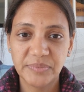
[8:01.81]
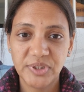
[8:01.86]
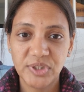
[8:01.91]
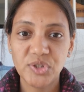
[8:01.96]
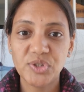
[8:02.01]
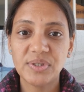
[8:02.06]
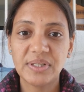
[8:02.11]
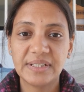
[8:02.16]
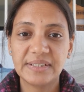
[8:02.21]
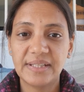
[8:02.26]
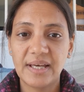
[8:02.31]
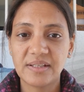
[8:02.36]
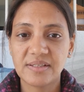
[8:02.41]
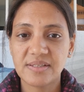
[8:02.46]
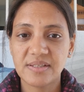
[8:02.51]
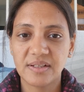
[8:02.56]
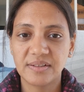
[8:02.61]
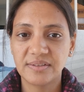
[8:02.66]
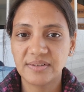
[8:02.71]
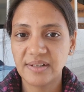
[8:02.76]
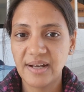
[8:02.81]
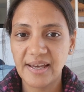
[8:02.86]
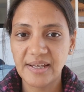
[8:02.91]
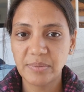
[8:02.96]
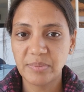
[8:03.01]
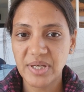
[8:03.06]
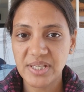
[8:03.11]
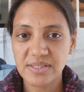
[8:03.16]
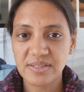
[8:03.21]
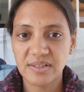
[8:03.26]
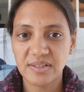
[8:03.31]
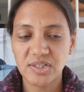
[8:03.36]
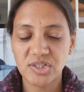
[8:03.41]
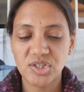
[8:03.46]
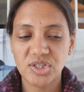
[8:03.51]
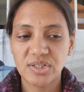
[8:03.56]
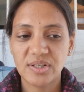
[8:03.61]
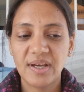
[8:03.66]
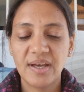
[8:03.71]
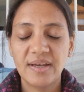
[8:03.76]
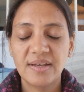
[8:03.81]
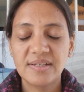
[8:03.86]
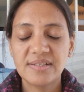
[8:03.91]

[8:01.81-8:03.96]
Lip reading: Usually that's the underlying message.